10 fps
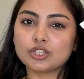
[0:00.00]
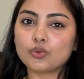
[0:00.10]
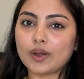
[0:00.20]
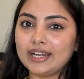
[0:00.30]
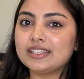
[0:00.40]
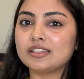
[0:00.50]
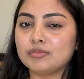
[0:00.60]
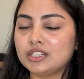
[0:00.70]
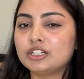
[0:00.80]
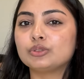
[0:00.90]
quite
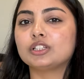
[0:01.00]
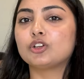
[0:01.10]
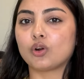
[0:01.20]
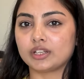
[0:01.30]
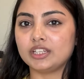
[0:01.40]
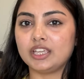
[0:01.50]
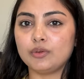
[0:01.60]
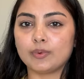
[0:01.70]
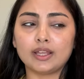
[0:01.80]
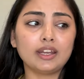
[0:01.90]
similar to the Dot& Key
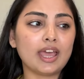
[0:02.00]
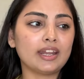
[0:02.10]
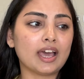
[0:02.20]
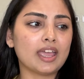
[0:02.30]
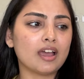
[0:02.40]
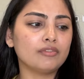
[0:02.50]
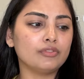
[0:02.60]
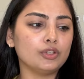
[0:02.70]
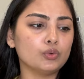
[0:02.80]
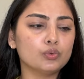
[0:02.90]
one and I have
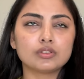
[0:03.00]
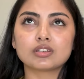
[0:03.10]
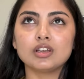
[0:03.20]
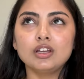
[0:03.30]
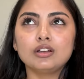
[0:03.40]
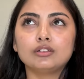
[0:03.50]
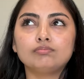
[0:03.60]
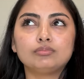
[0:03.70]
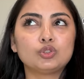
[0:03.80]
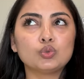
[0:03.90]
used
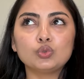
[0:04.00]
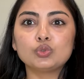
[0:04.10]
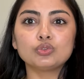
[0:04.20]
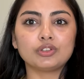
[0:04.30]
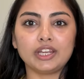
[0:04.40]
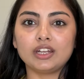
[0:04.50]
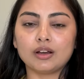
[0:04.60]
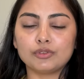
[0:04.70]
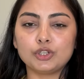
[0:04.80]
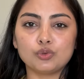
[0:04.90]
2 to 3
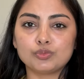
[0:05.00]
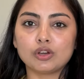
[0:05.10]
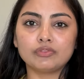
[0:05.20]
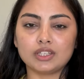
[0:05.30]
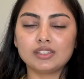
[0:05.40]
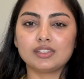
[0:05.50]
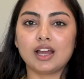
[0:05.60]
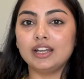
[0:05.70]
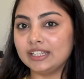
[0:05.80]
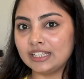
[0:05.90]
tubes of this
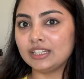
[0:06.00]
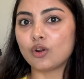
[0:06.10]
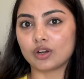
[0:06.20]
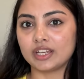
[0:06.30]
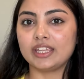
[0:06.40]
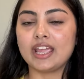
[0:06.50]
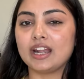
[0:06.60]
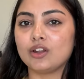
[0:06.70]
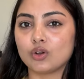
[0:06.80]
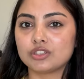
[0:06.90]
until Dot & Key
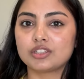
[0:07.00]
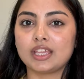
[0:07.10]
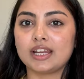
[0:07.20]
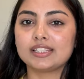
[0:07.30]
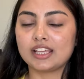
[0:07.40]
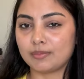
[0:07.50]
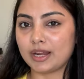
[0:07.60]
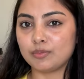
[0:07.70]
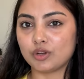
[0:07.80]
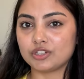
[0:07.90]
had launched their
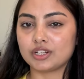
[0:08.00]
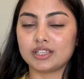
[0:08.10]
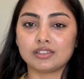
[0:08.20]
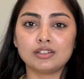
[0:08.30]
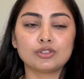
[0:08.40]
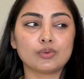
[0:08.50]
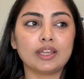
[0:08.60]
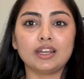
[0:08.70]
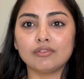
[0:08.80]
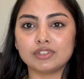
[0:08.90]
ceramide moisturizer, so I
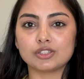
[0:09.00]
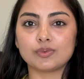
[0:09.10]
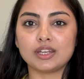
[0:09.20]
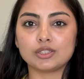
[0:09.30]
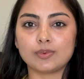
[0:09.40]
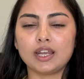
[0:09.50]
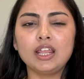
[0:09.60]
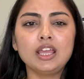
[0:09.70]
love this one as well.